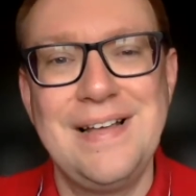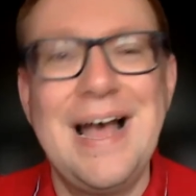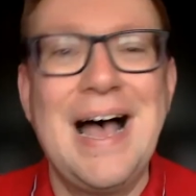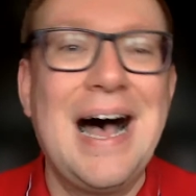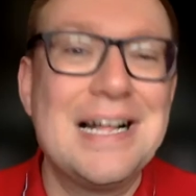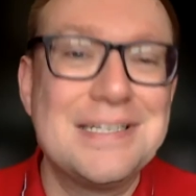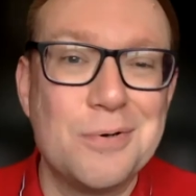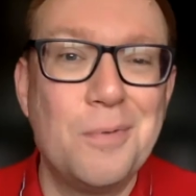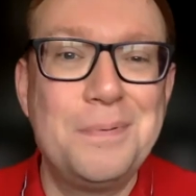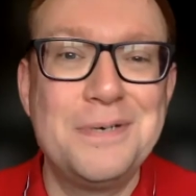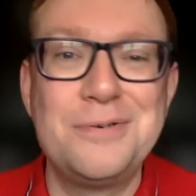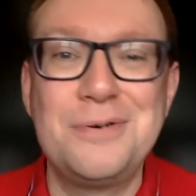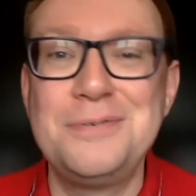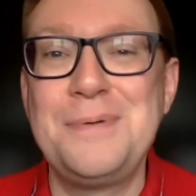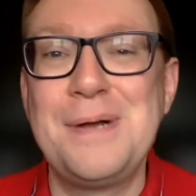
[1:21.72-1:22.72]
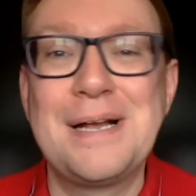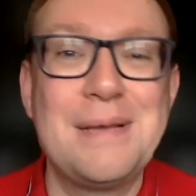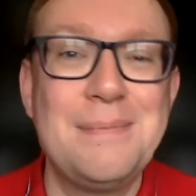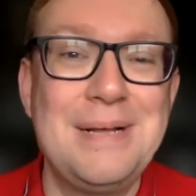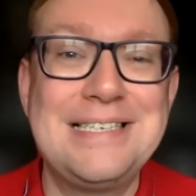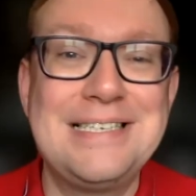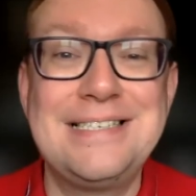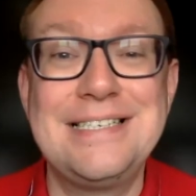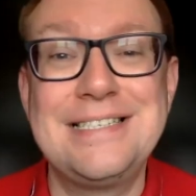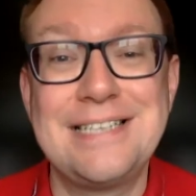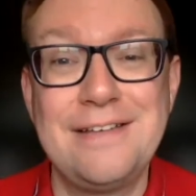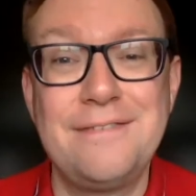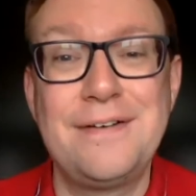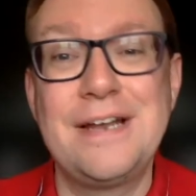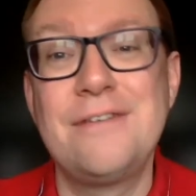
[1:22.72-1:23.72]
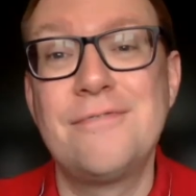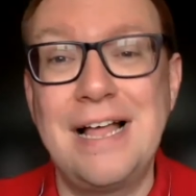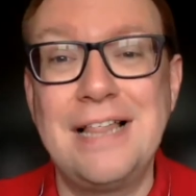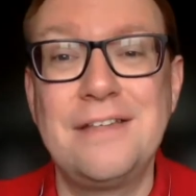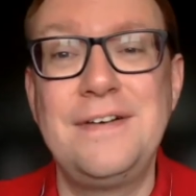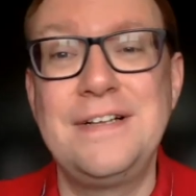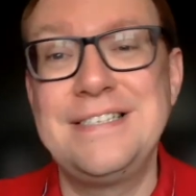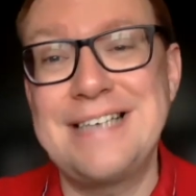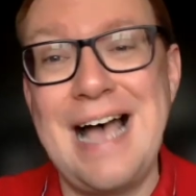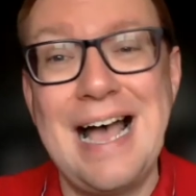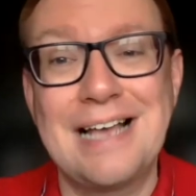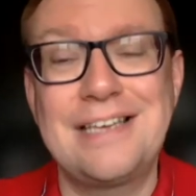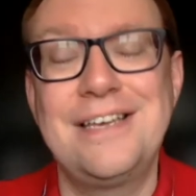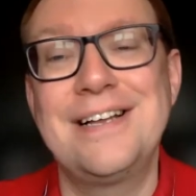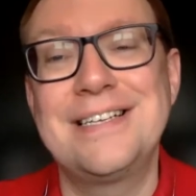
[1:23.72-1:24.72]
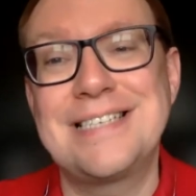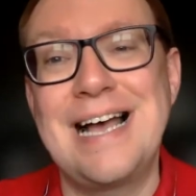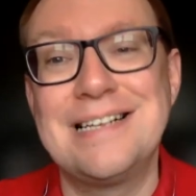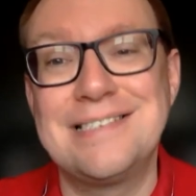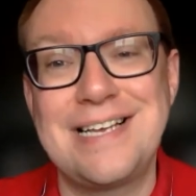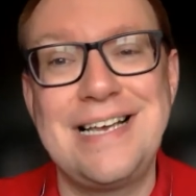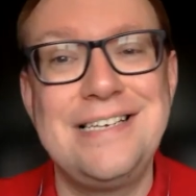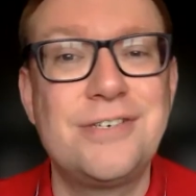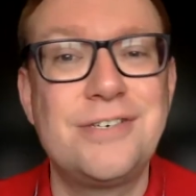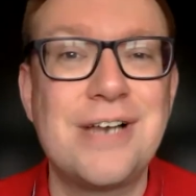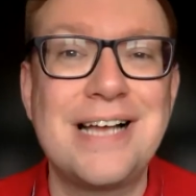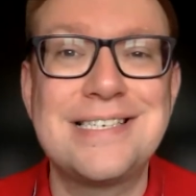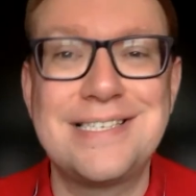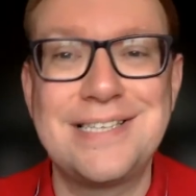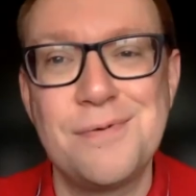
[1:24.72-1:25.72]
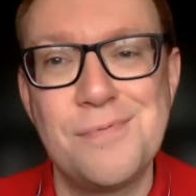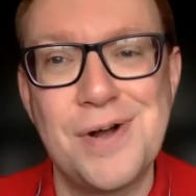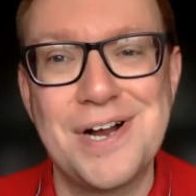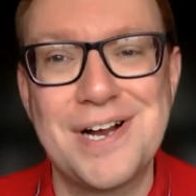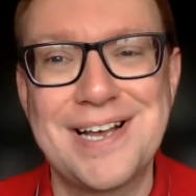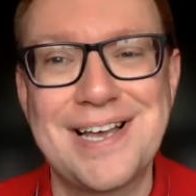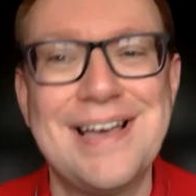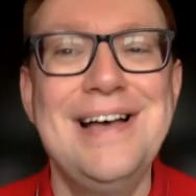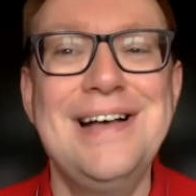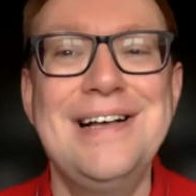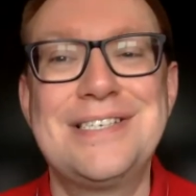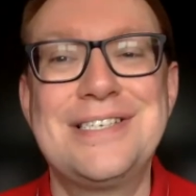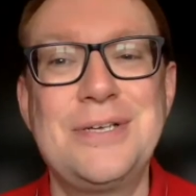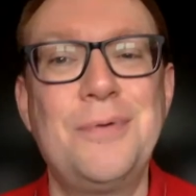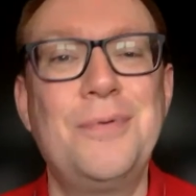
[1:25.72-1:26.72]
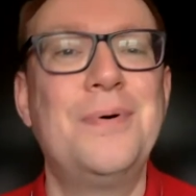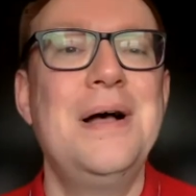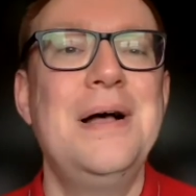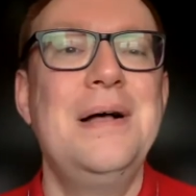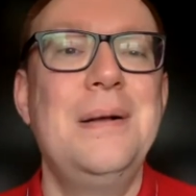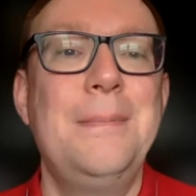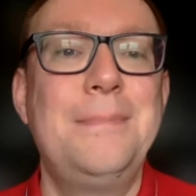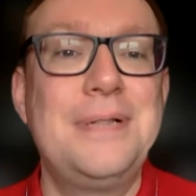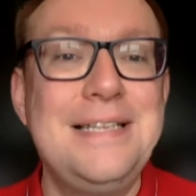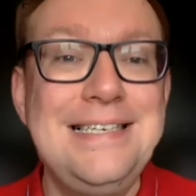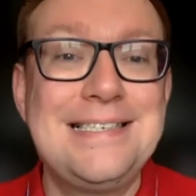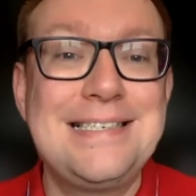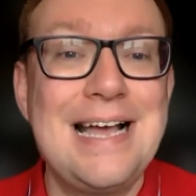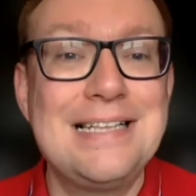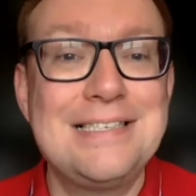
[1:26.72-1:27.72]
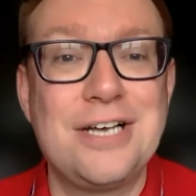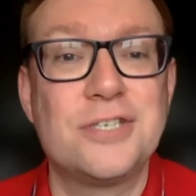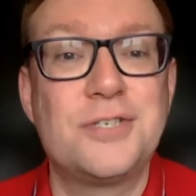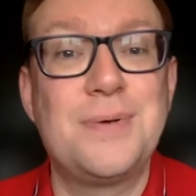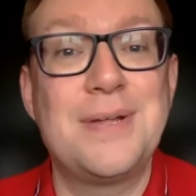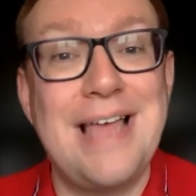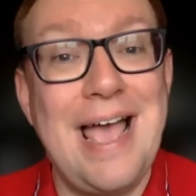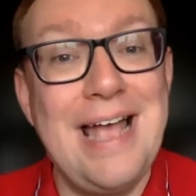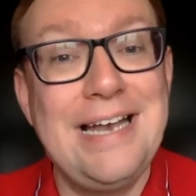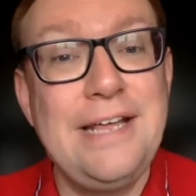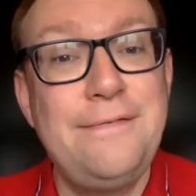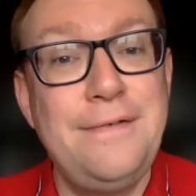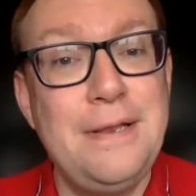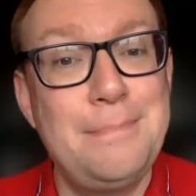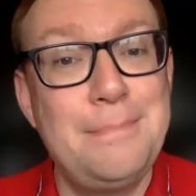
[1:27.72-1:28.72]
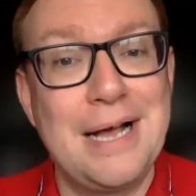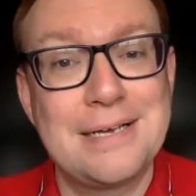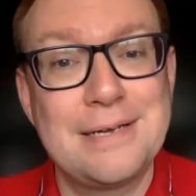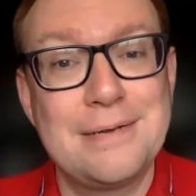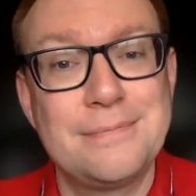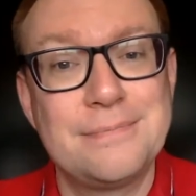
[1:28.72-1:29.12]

At Open Road, we're committed to delivering relevant, accurate, and interesting work. So please get in touch with any feedback.